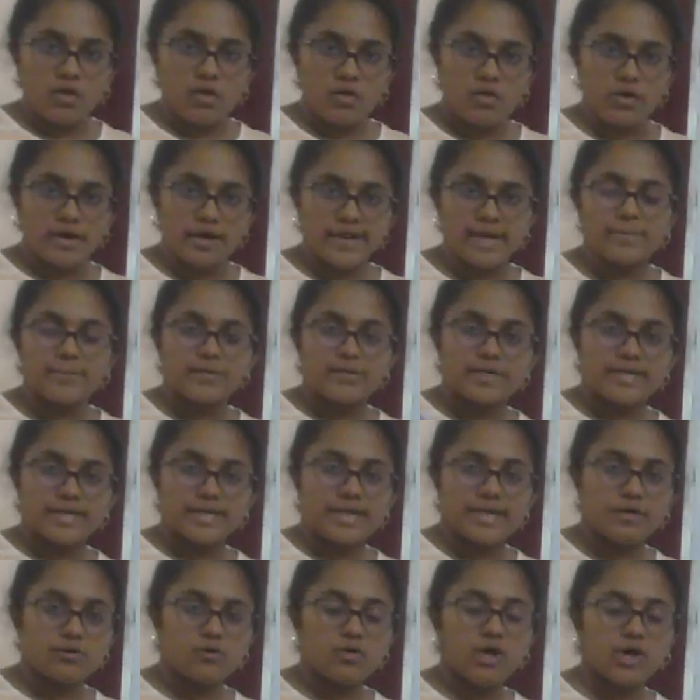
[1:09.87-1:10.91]
Okay,
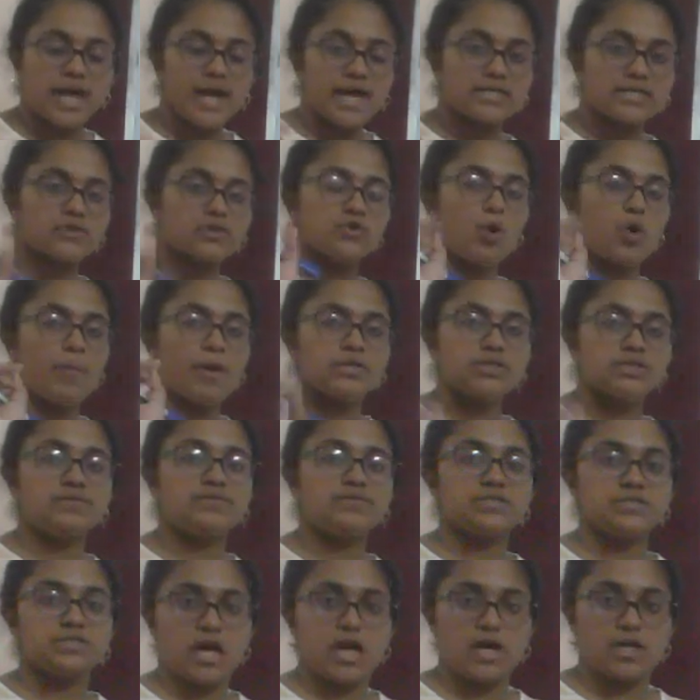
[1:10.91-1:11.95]
potato has so much
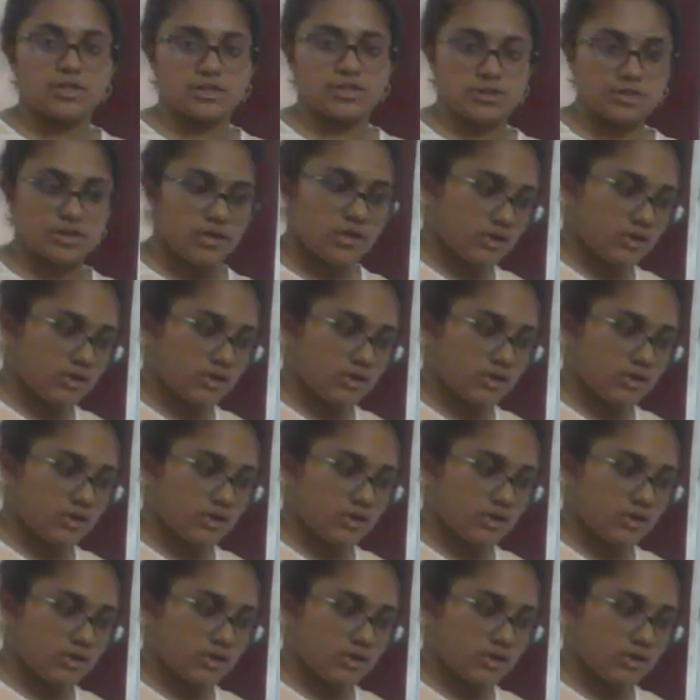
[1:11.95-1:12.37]
of starch.